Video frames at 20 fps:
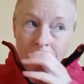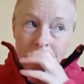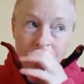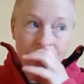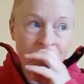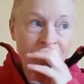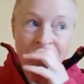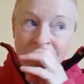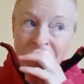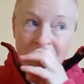
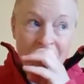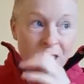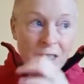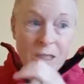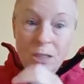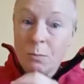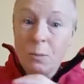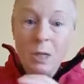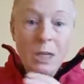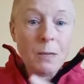Because
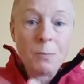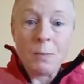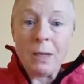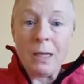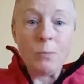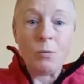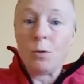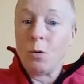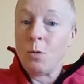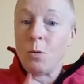there's many
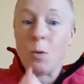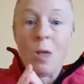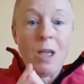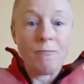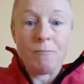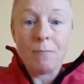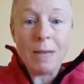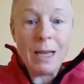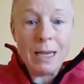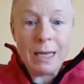people who have
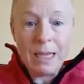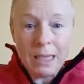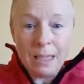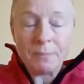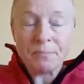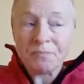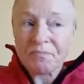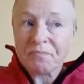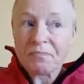money